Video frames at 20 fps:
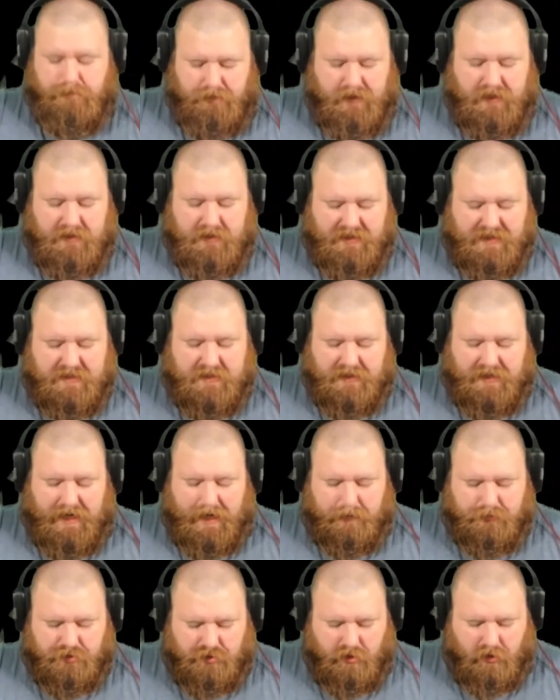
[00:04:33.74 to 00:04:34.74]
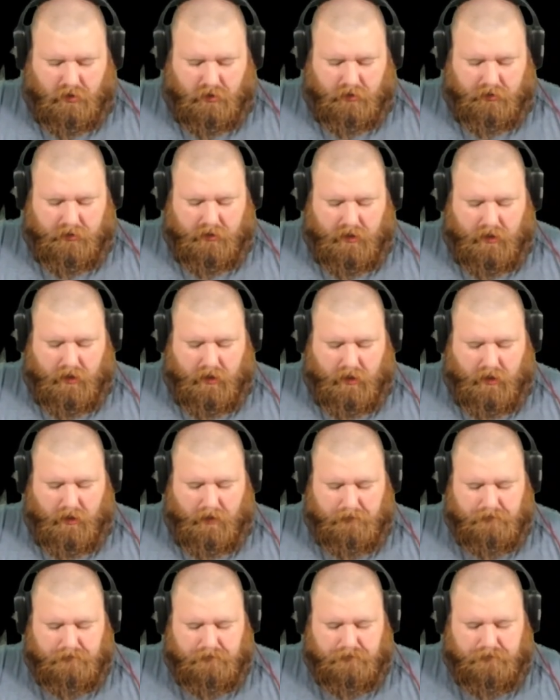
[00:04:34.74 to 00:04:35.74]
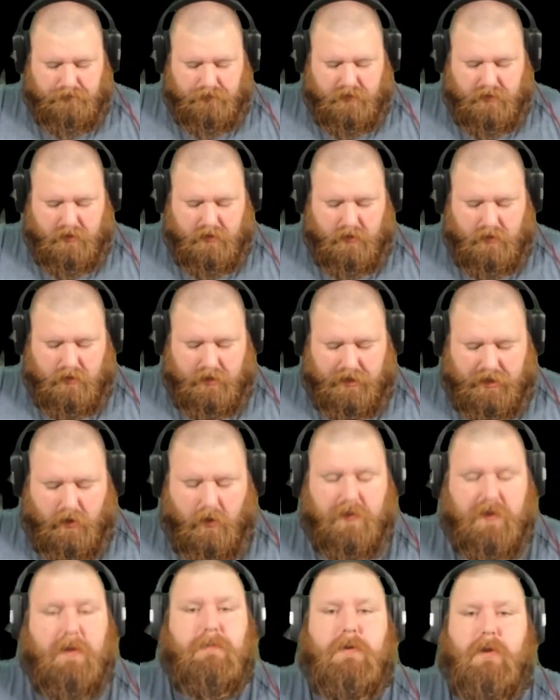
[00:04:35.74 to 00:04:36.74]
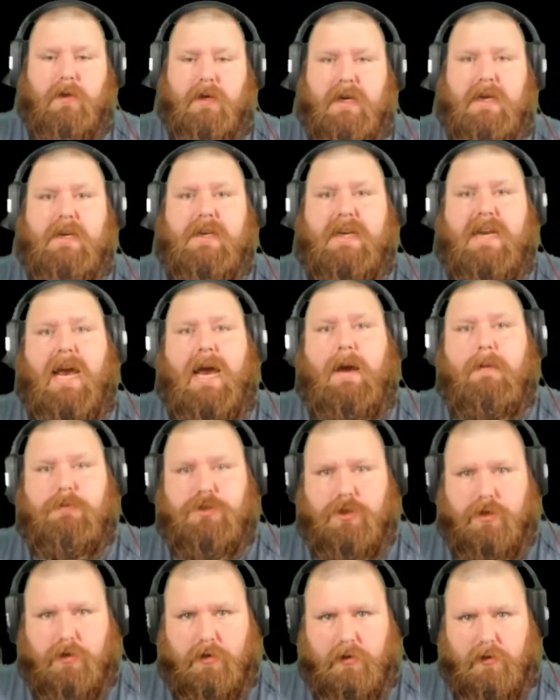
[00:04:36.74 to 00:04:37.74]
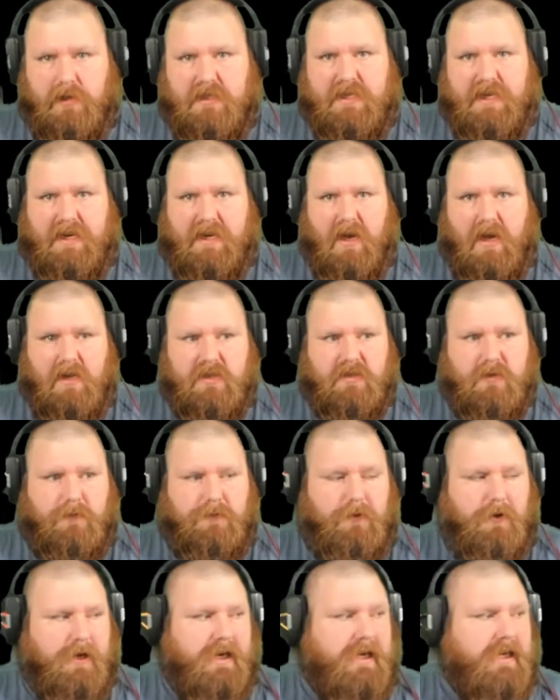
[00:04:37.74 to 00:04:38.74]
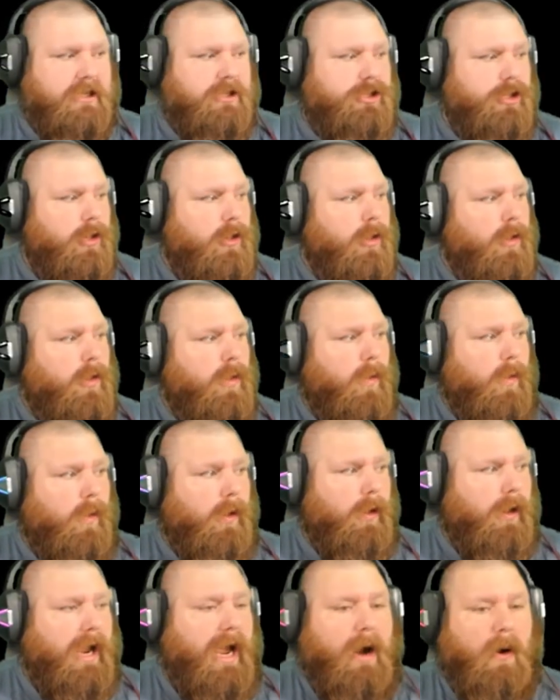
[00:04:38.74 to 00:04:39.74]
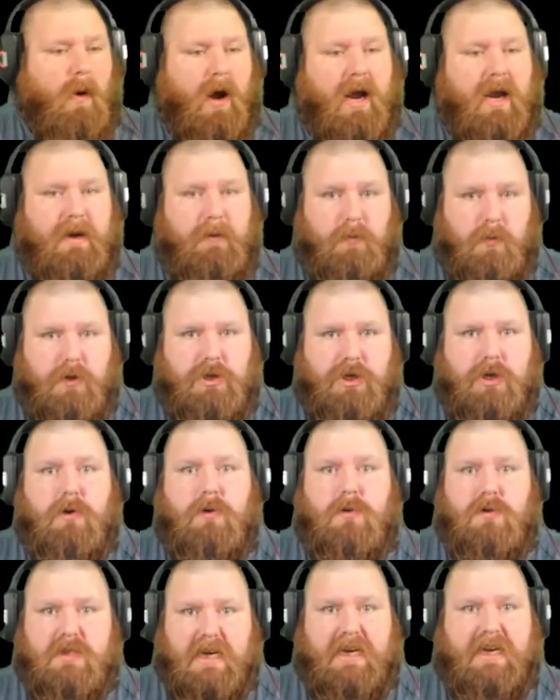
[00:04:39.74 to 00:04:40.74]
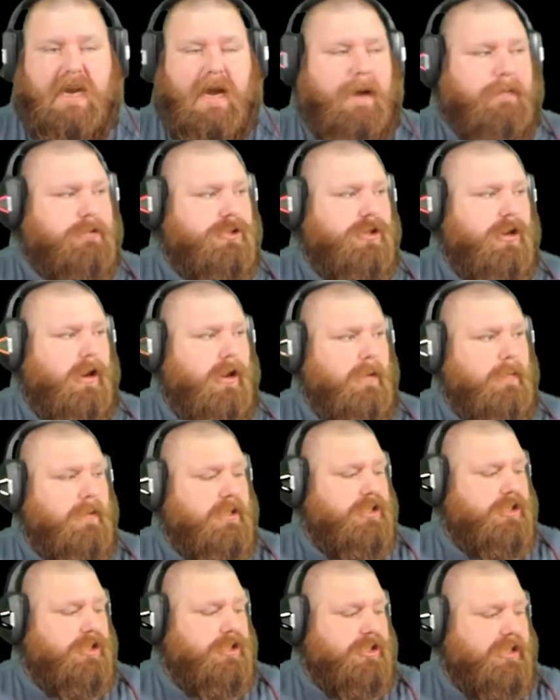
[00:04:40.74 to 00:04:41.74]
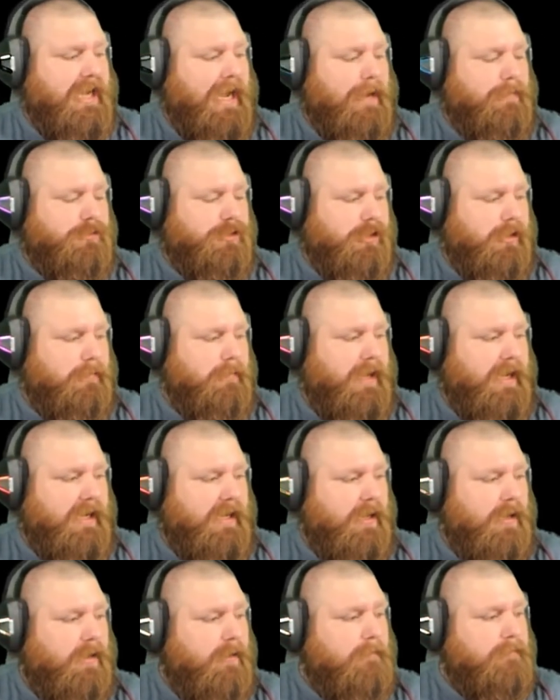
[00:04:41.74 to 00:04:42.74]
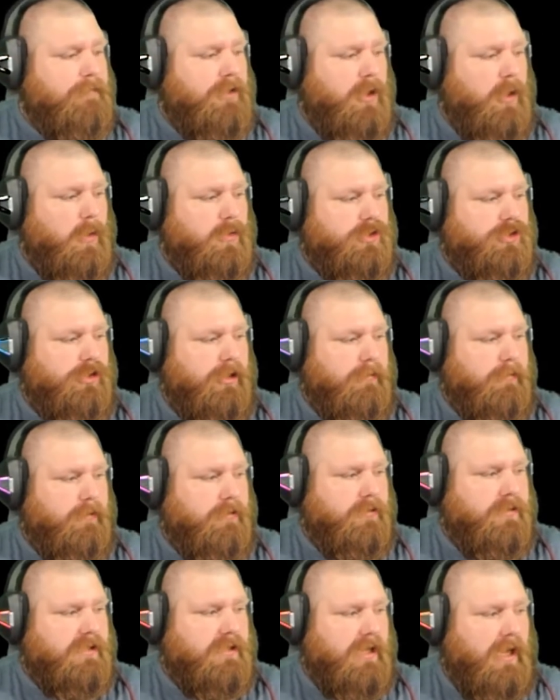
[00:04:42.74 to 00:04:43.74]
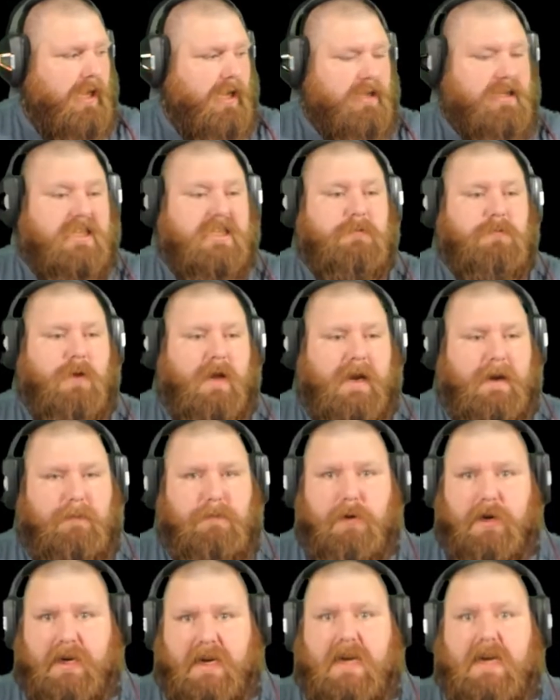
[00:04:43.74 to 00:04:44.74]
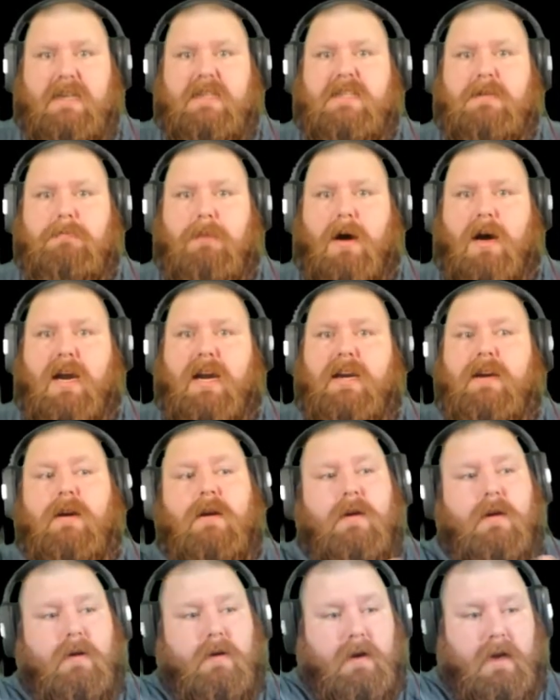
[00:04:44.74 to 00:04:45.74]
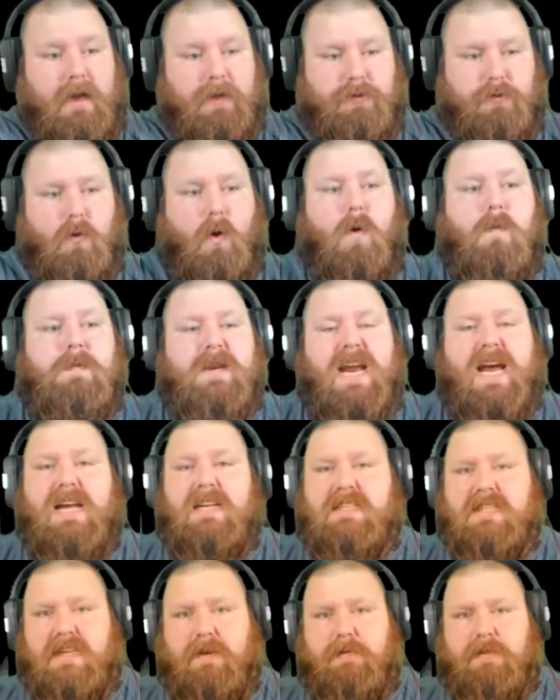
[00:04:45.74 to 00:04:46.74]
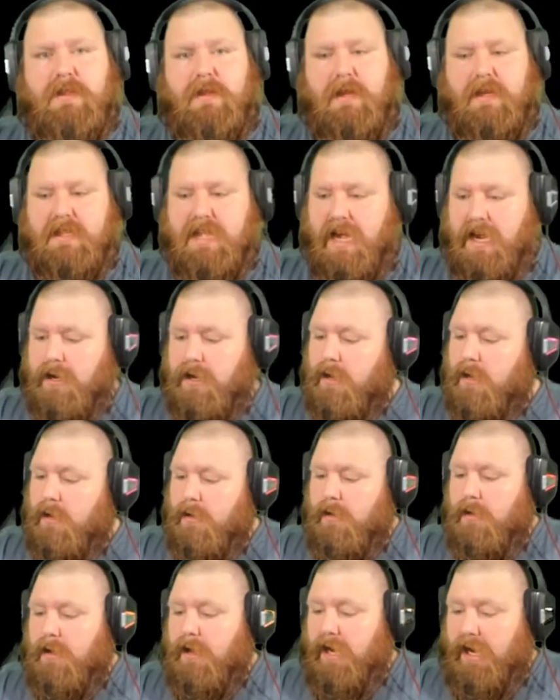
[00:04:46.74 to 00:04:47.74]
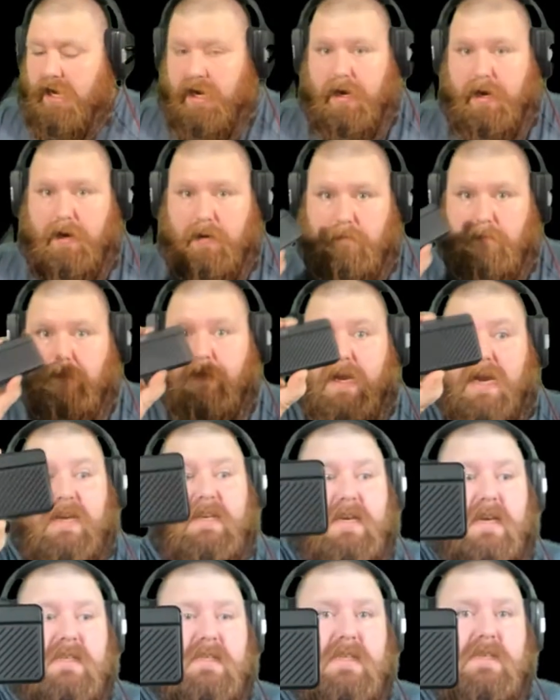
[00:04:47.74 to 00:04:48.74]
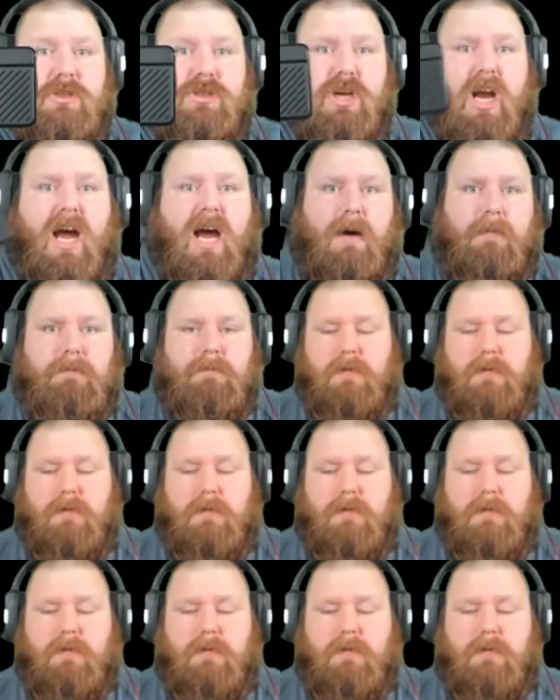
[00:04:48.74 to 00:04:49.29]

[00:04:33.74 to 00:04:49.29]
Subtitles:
decent capture card. The ability to capture, let's say, console footage, or how I would use a capture card, which is capturing my co-streamer's display and putting it into mine through OBS and everything like that. It does its job.